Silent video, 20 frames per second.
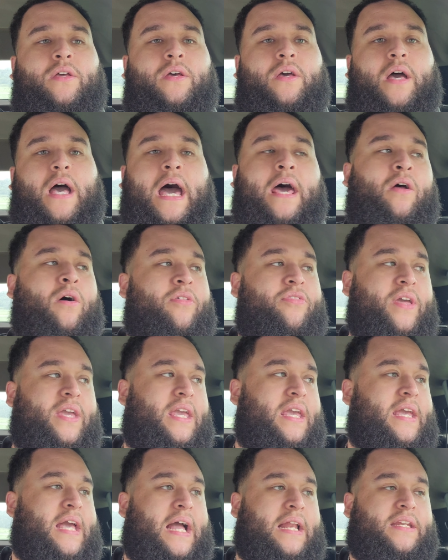I don't think
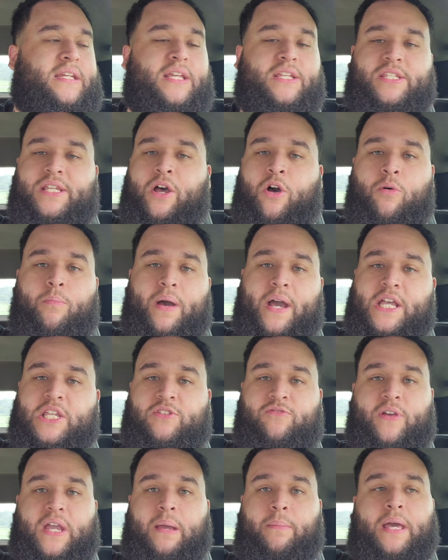he got disowned by his
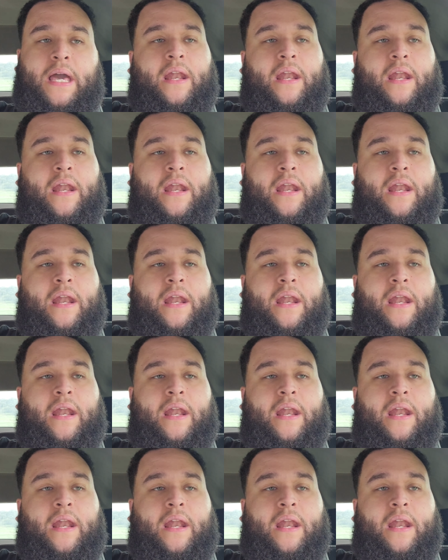family.